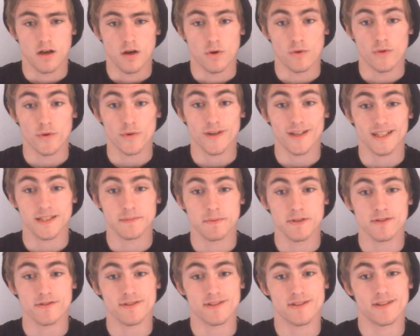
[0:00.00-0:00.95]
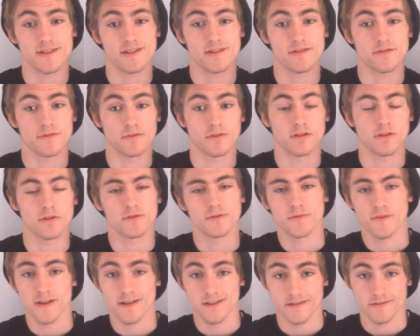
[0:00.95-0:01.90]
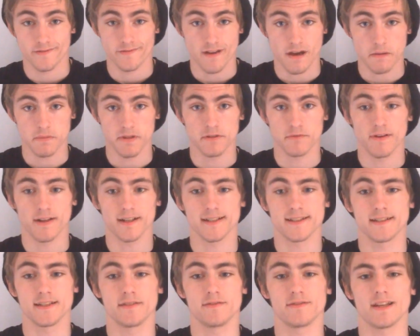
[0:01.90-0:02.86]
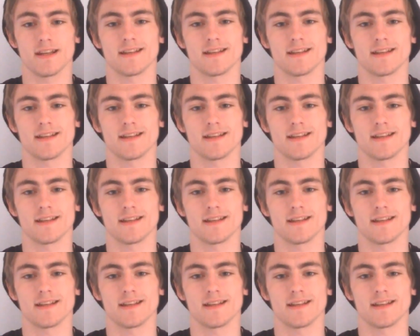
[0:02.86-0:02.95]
Although I experienced this through close friends and family relatives,